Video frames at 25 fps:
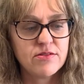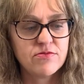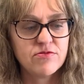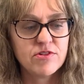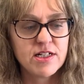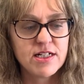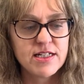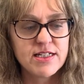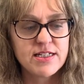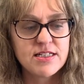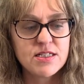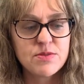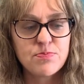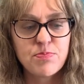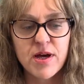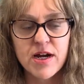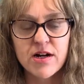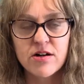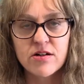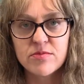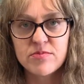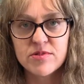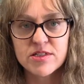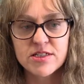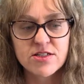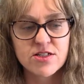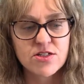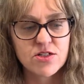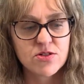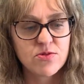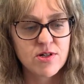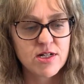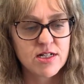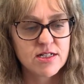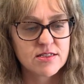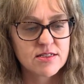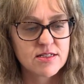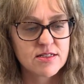Release Barabbas to
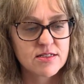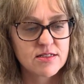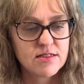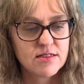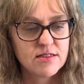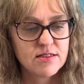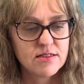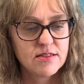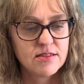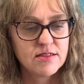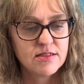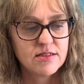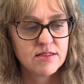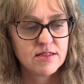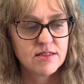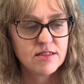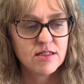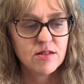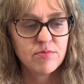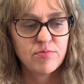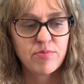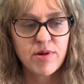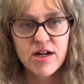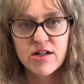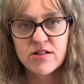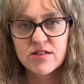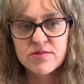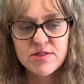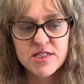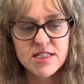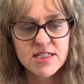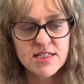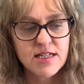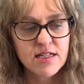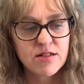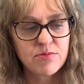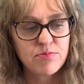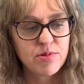us!"
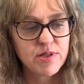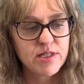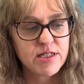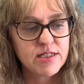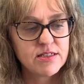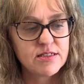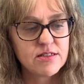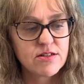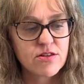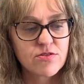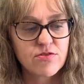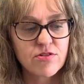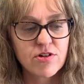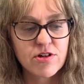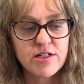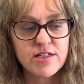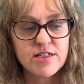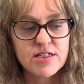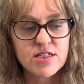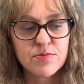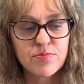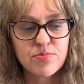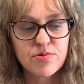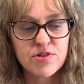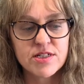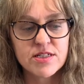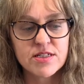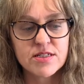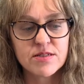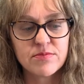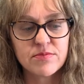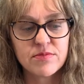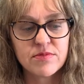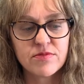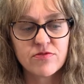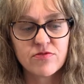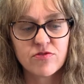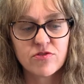Barabbas had been thrown into
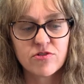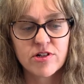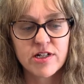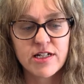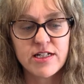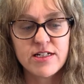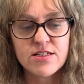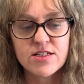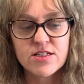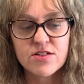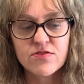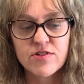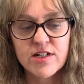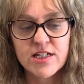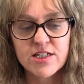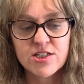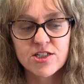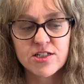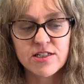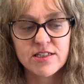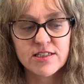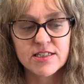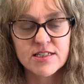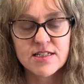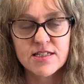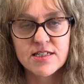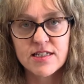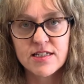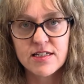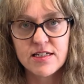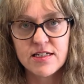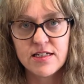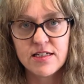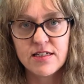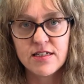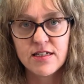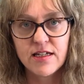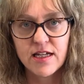prison for an insurrection in the
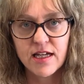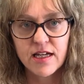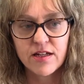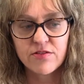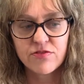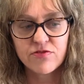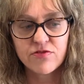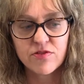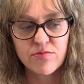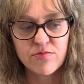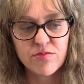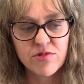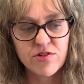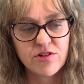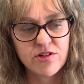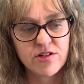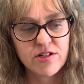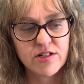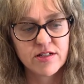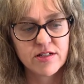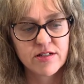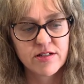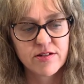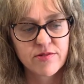city and for murder.